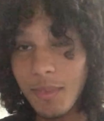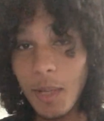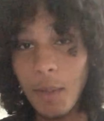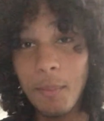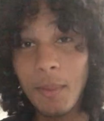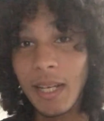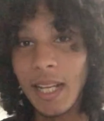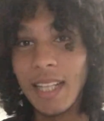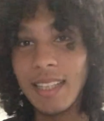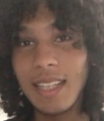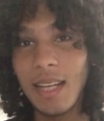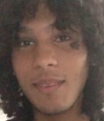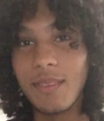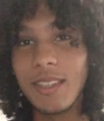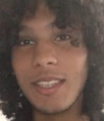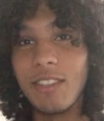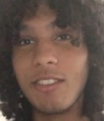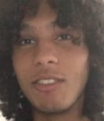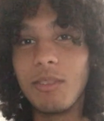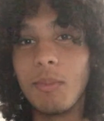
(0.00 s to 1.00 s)
But then tapped
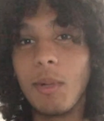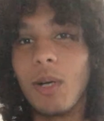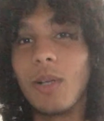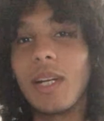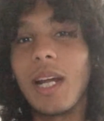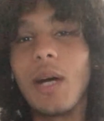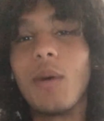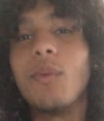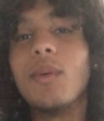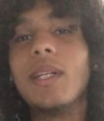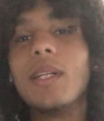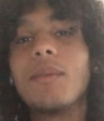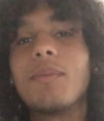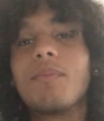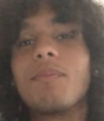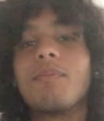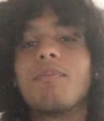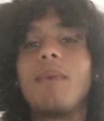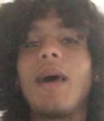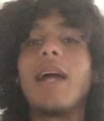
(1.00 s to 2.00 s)
in the rebound. I will
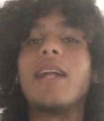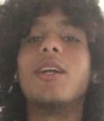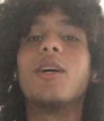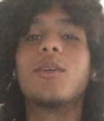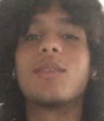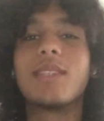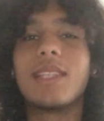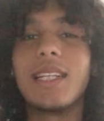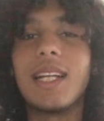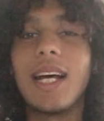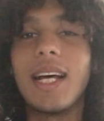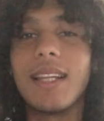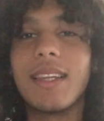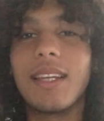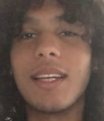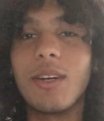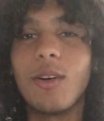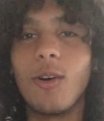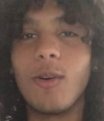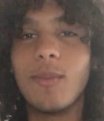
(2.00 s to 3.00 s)
by now say that I
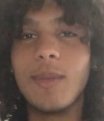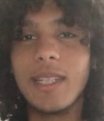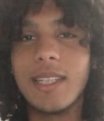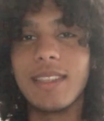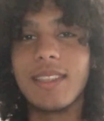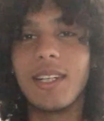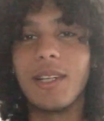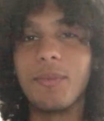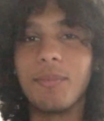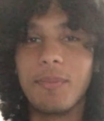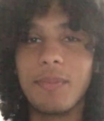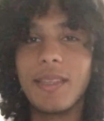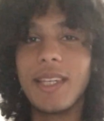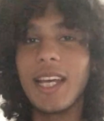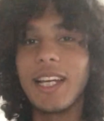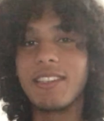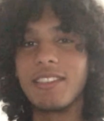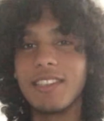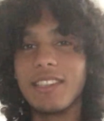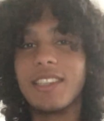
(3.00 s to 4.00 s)
think Orba is
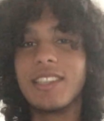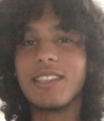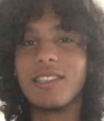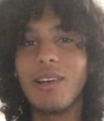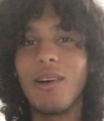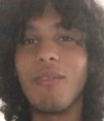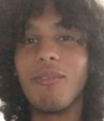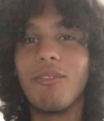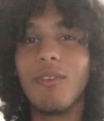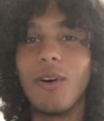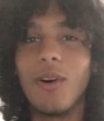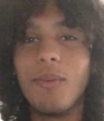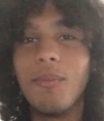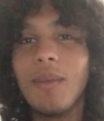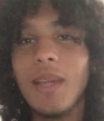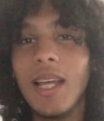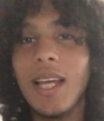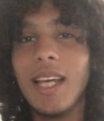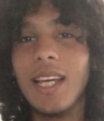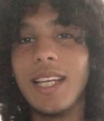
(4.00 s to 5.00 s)
catching some form.
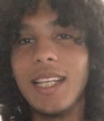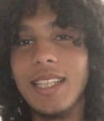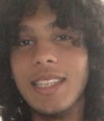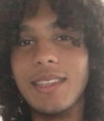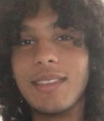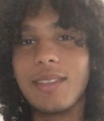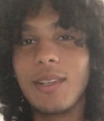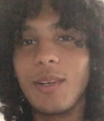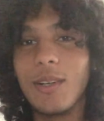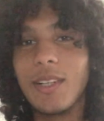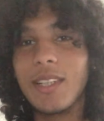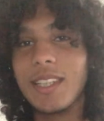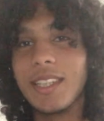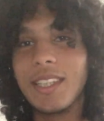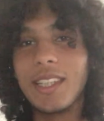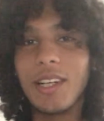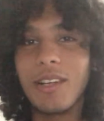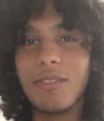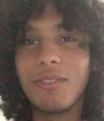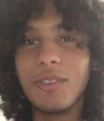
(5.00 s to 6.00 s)
He's scored
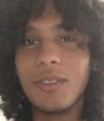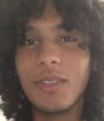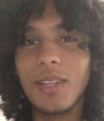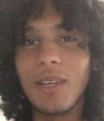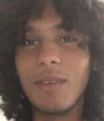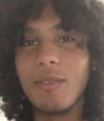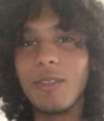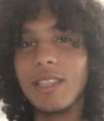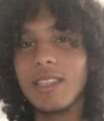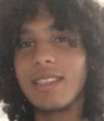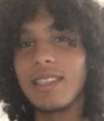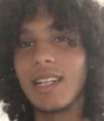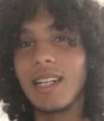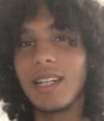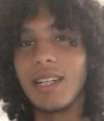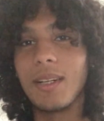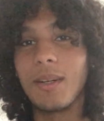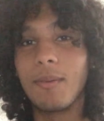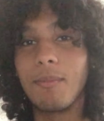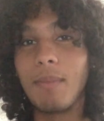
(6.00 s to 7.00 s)
in a few game weeks
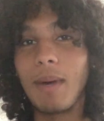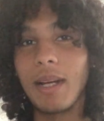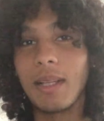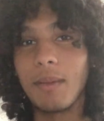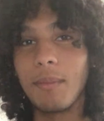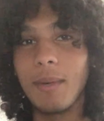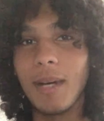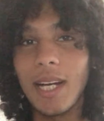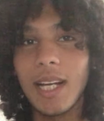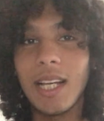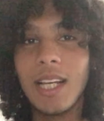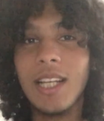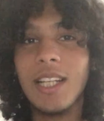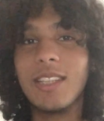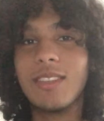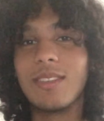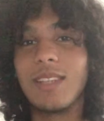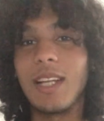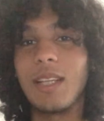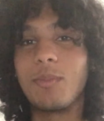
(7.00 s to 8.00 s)
back to back,
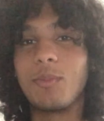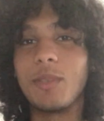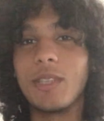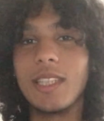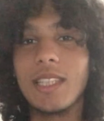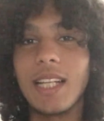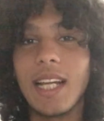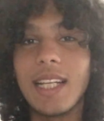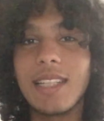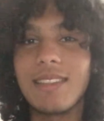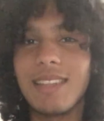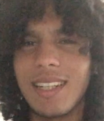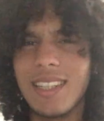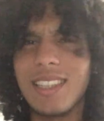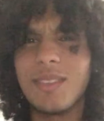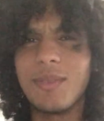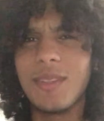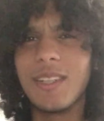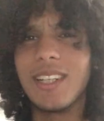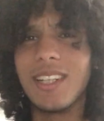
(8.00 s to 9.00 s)
so that's pretty nice, and
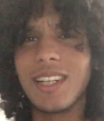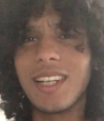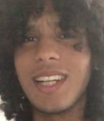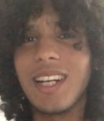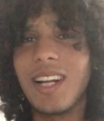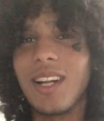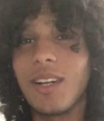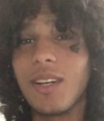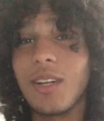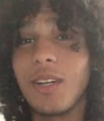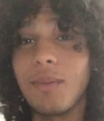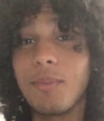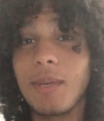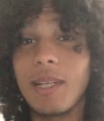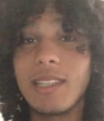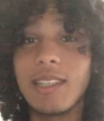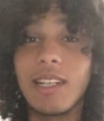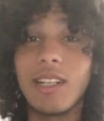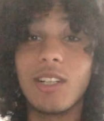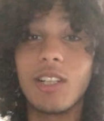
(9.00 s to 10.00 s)
he's been looking a lot
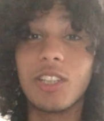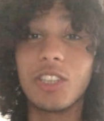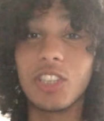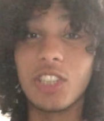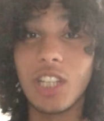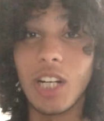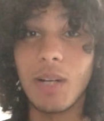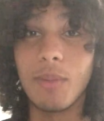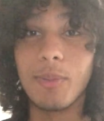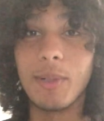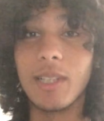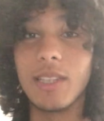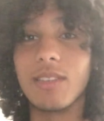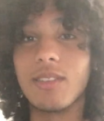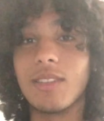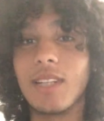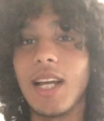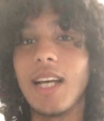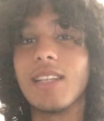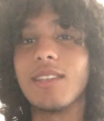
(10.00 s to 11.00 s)
better, a lot sharper.
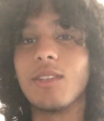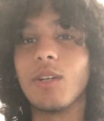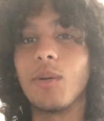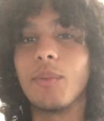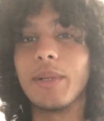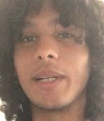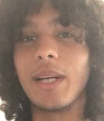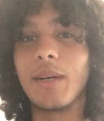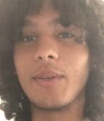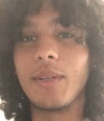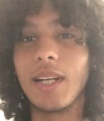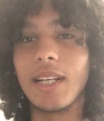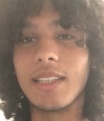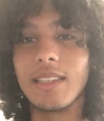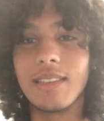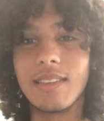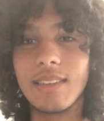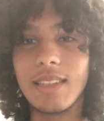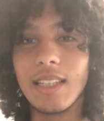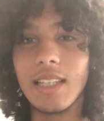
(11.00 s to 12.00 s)
So that is the Orba that we like
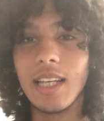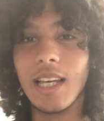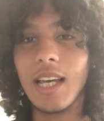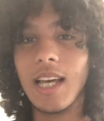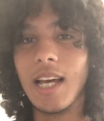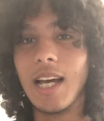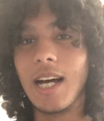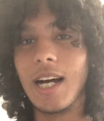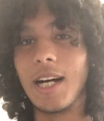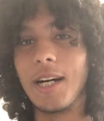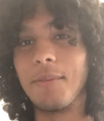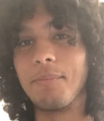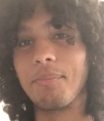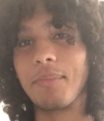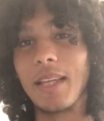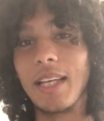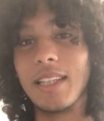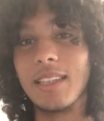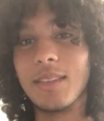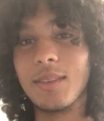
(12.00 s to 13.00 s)
to see.
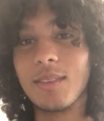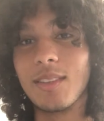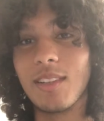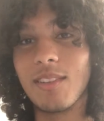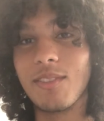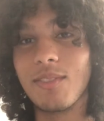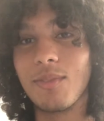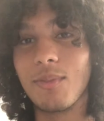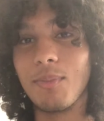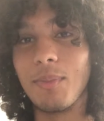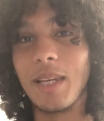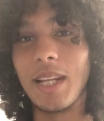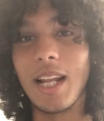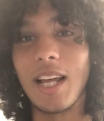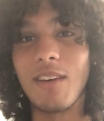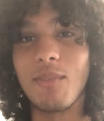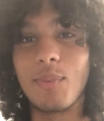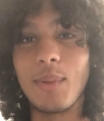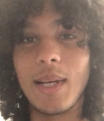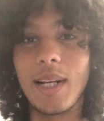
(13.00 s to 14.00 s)
In terms of being
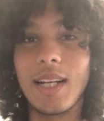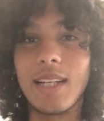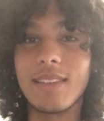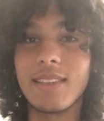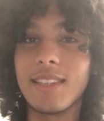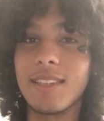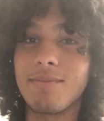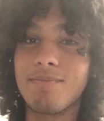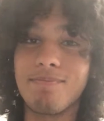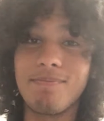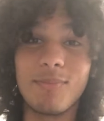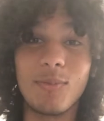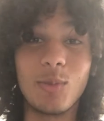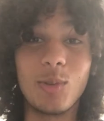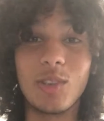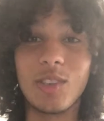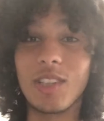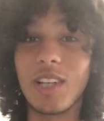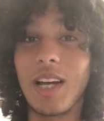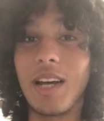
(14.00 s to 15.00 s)
an FPL asset,
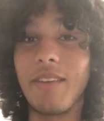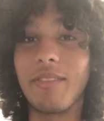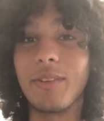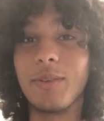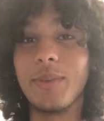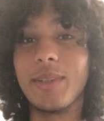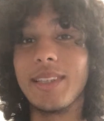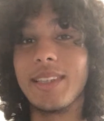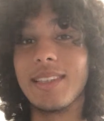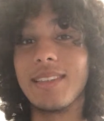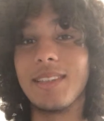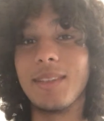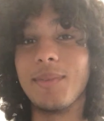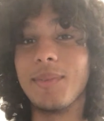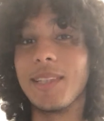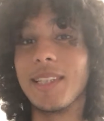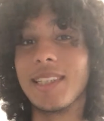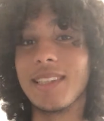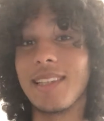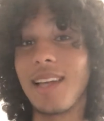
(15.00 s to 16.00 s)
we're just gonna have to wait to see,
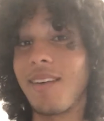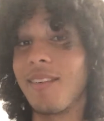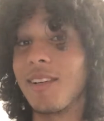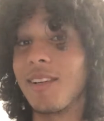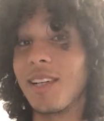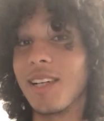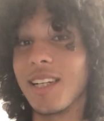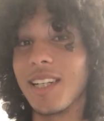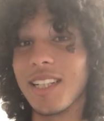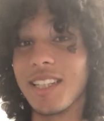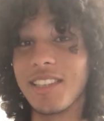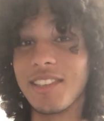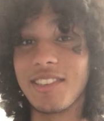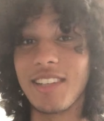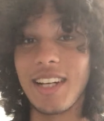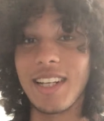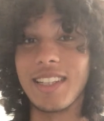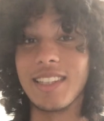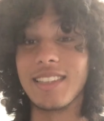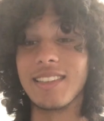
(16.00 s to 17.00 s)
because you have a lot of other
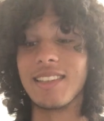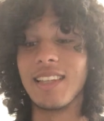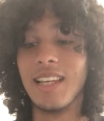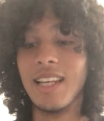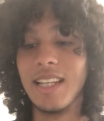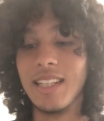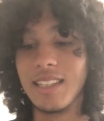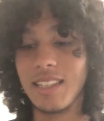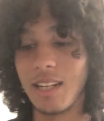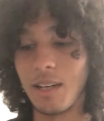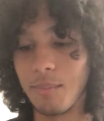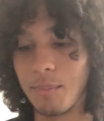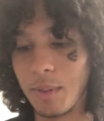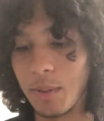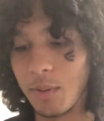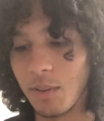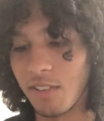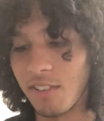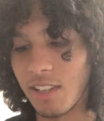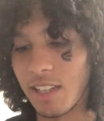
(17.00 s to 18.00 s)
strikers to compete
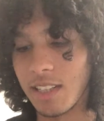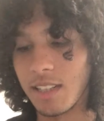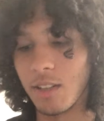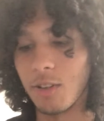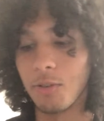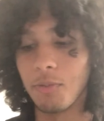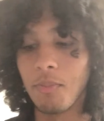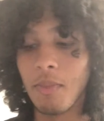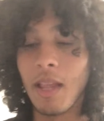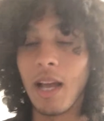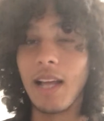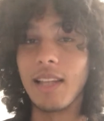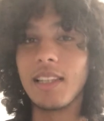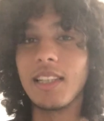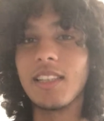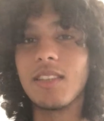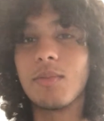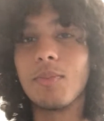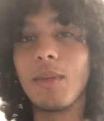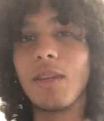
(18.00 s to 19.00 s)
with right now. I
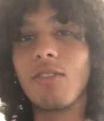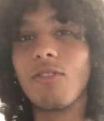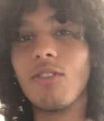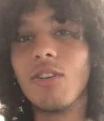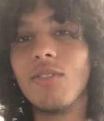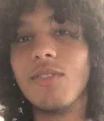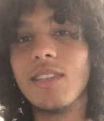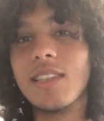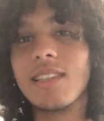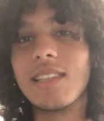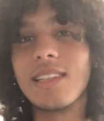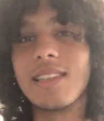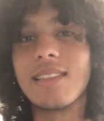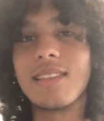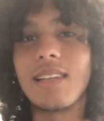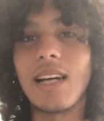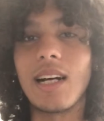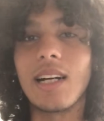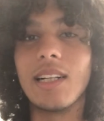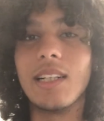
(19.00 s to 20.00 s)
think Smith Rowe versus
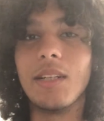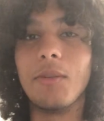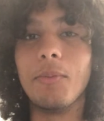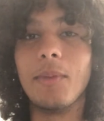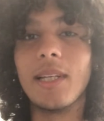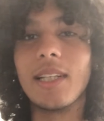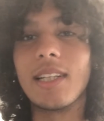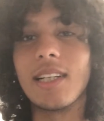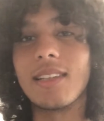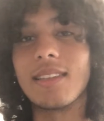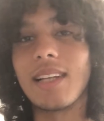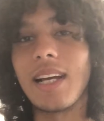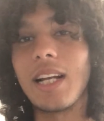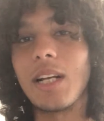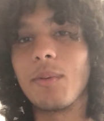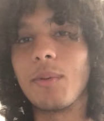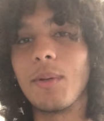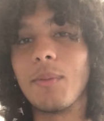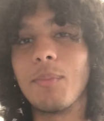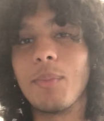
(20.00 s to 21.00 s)
Saka debate has kind
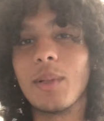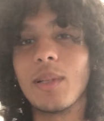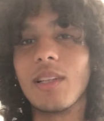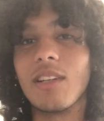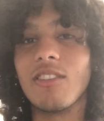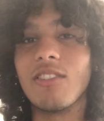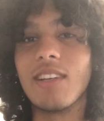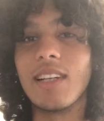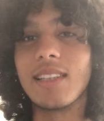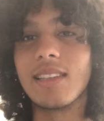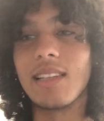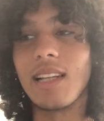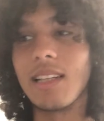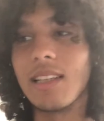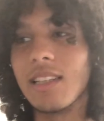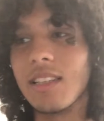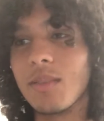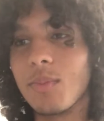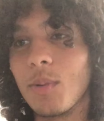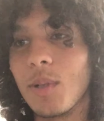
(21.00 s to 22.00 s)
of been put to rest at
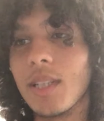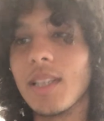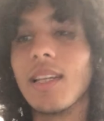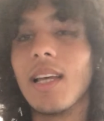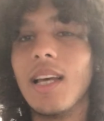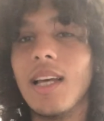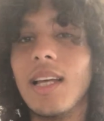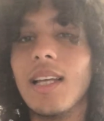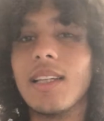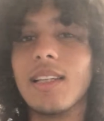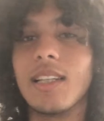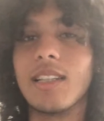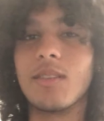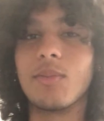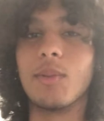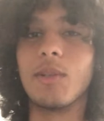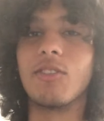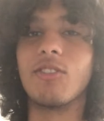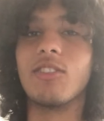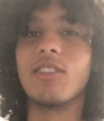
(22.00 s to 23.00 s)
this point. I think
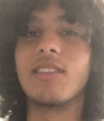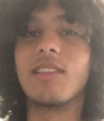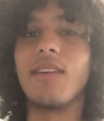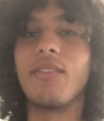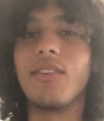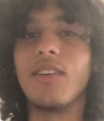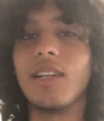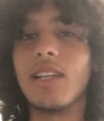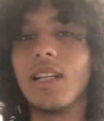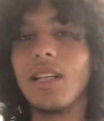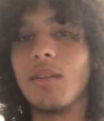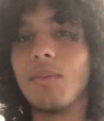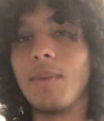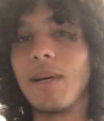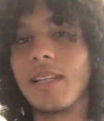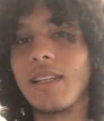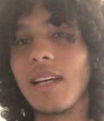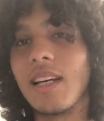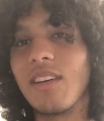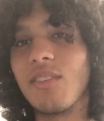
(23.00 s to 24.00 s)
Smith Rowe is definitely the
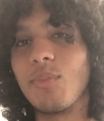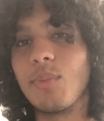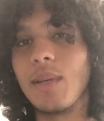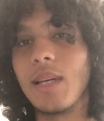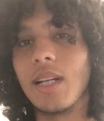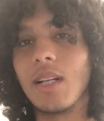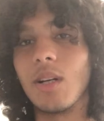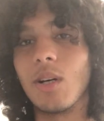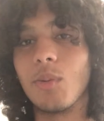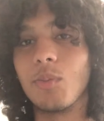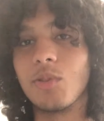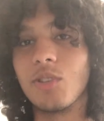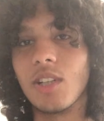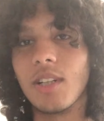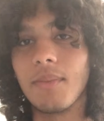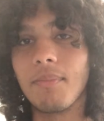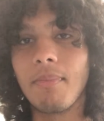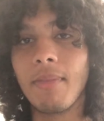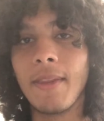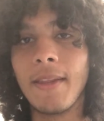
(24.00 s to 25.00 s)
better FPL
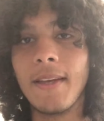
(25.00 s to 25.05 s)
option.